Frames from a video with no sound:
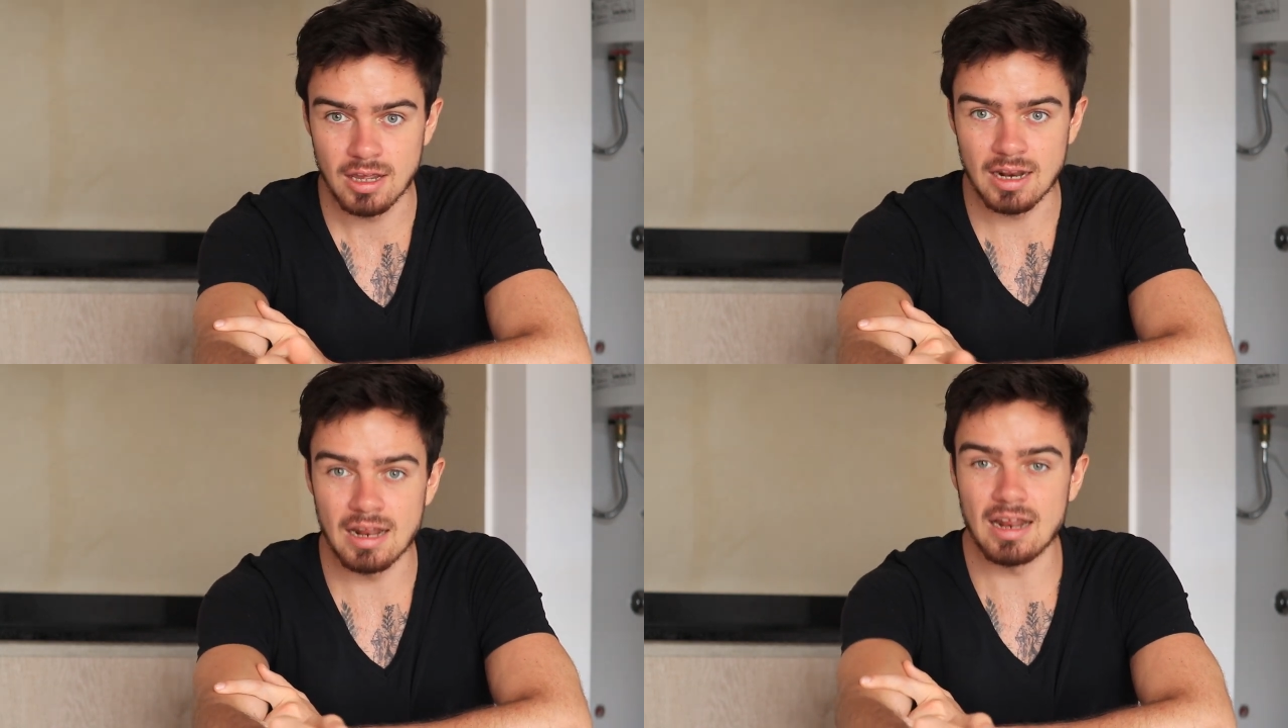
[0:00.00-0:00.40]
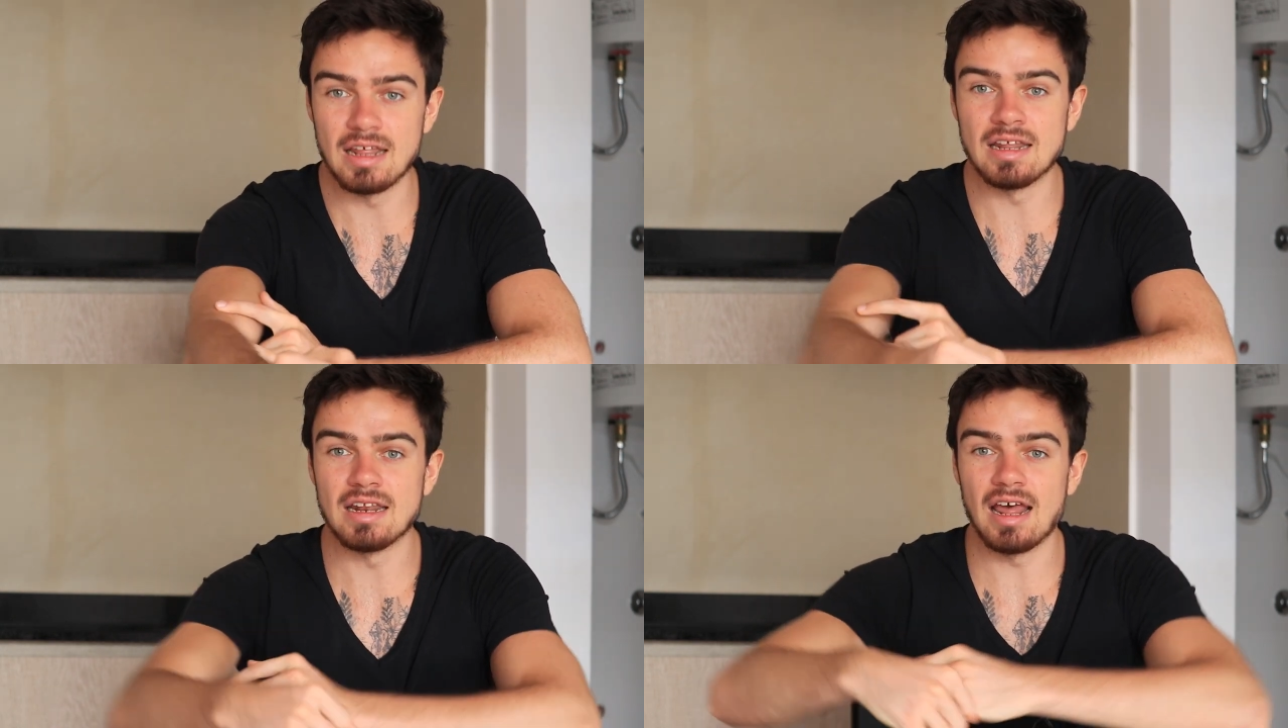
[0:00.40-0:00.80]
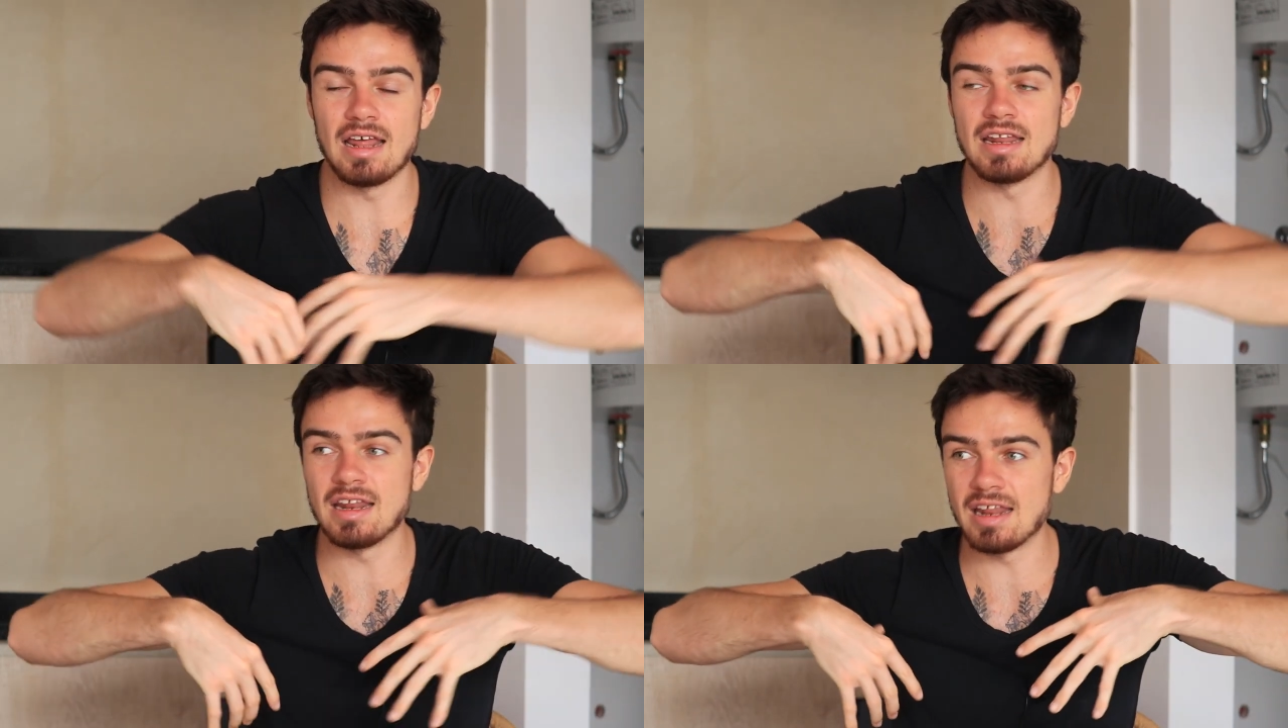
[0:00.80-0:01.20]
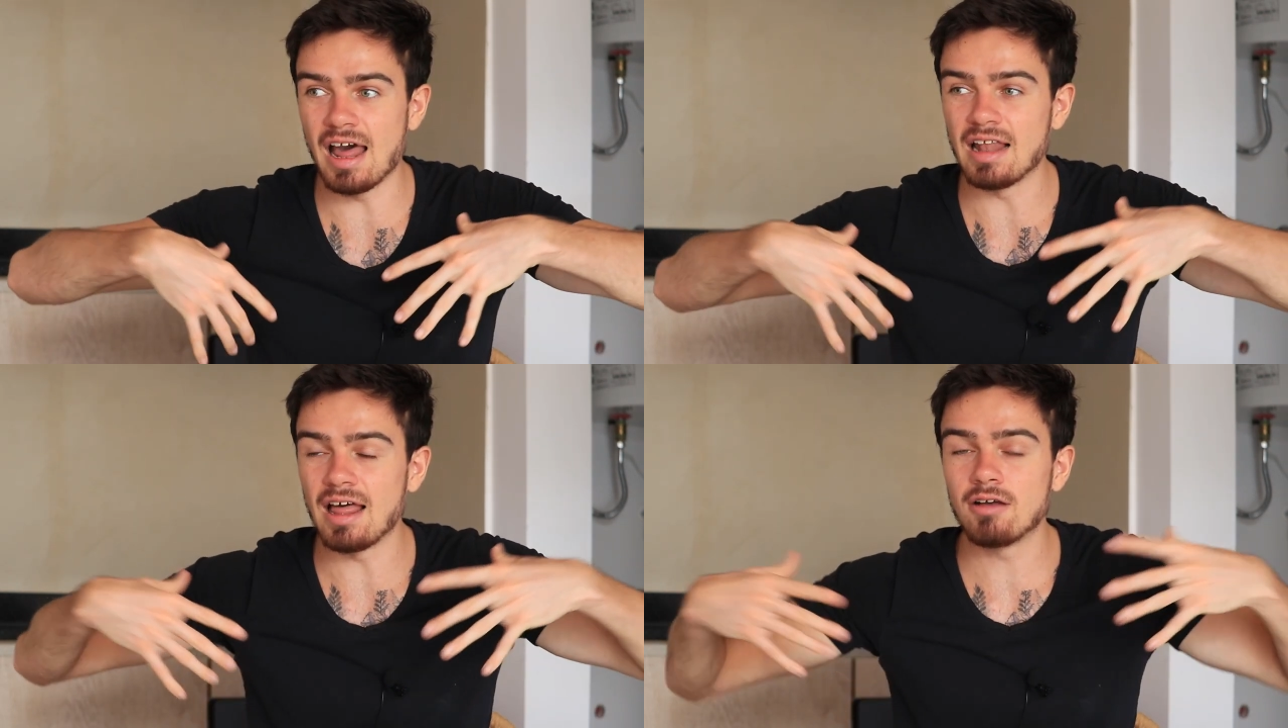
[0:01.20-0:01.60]
Uh, and, and it
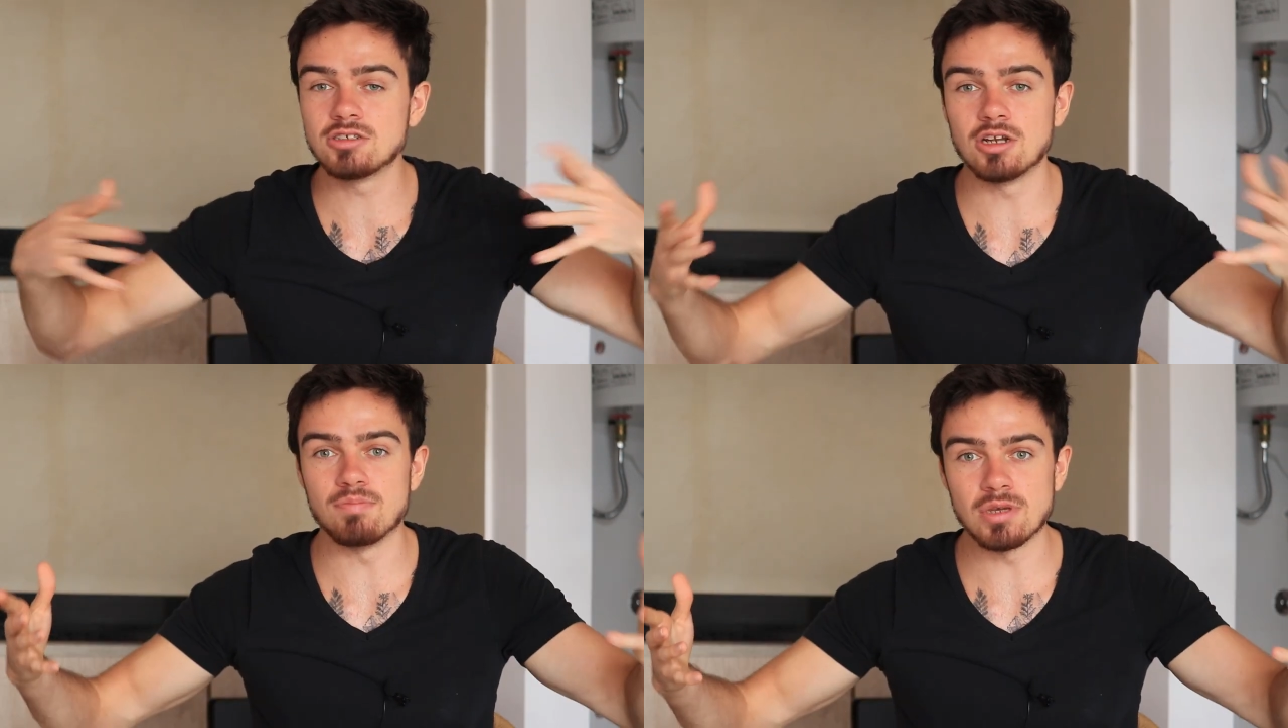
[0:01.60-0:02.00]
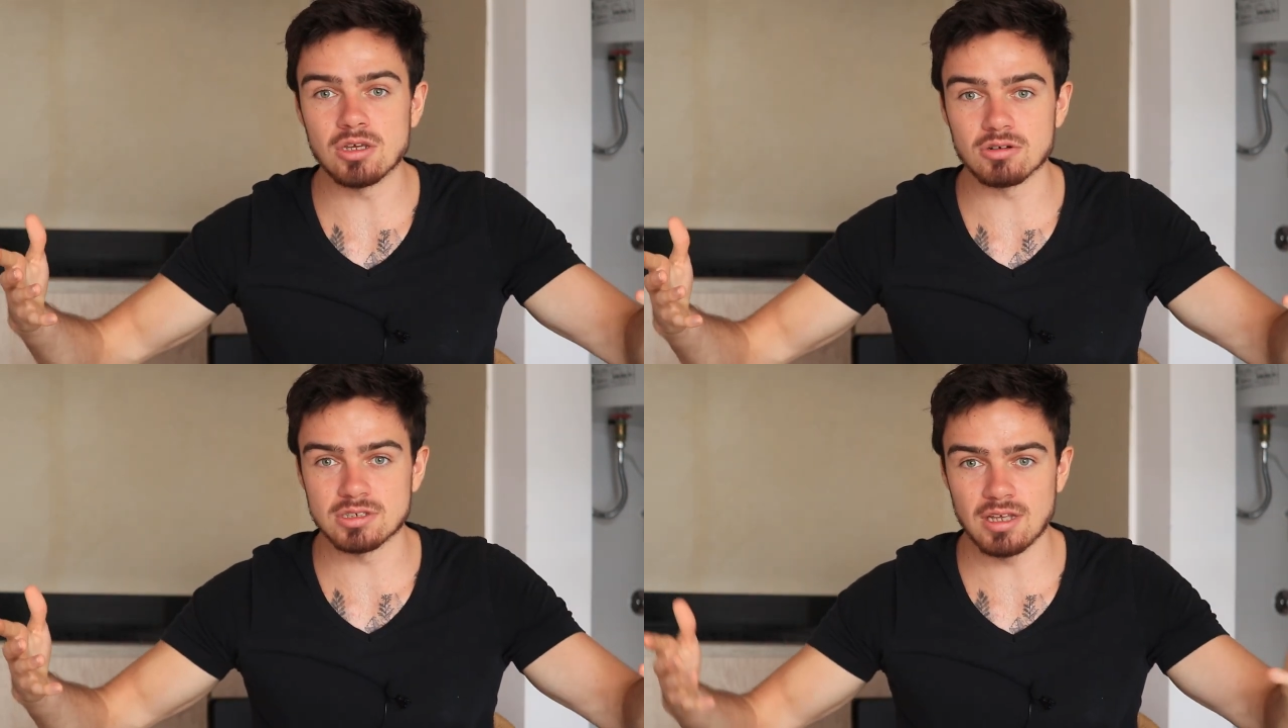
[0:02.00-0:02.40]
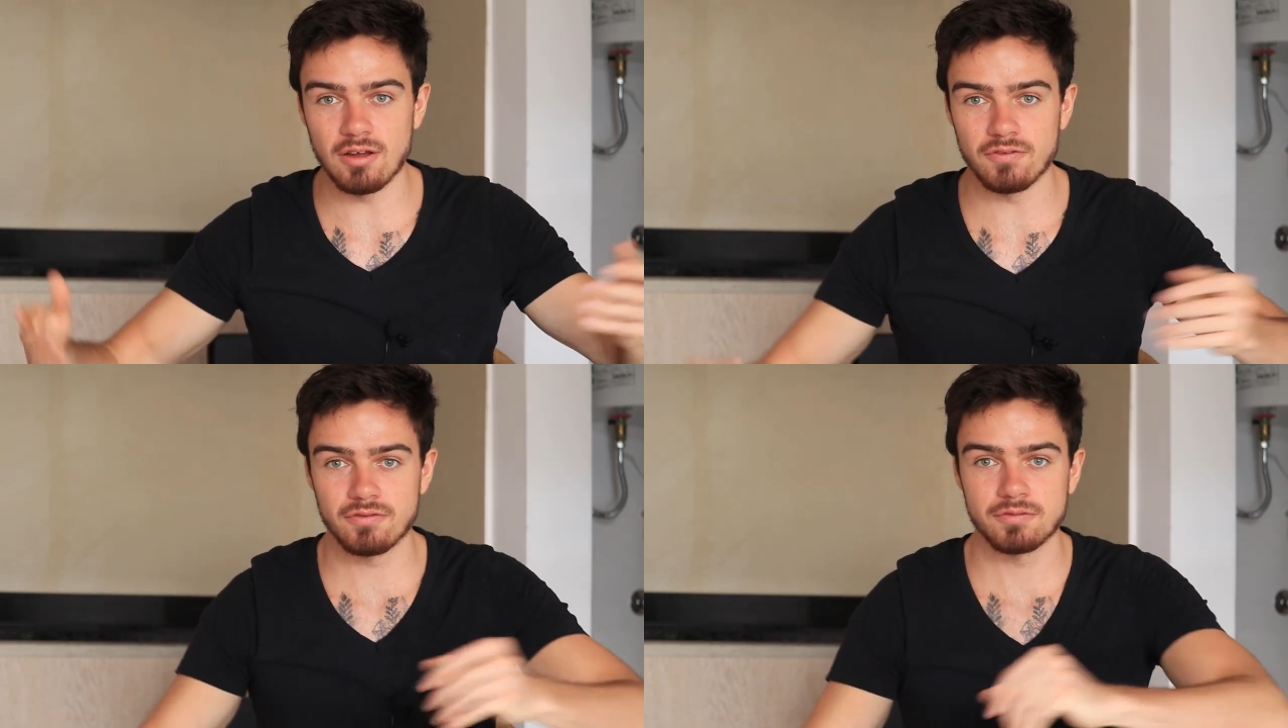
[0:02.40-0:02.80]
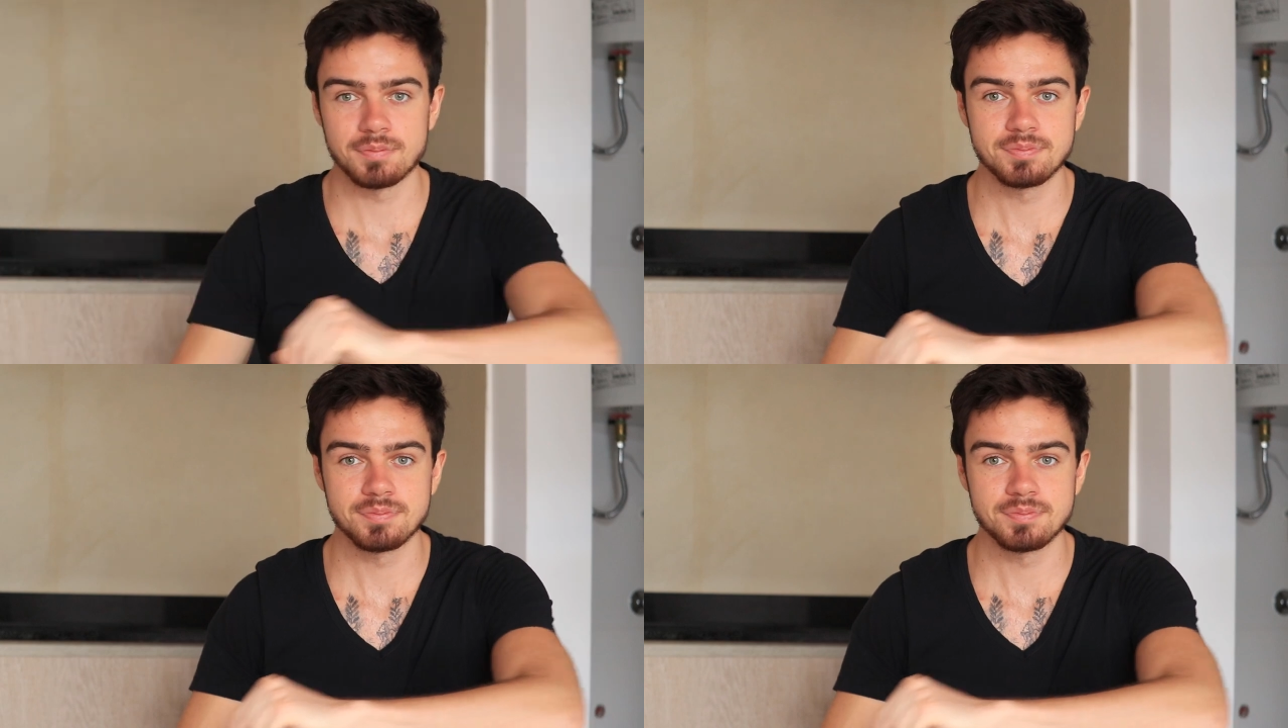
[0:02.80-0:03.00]
allows you to be yourself.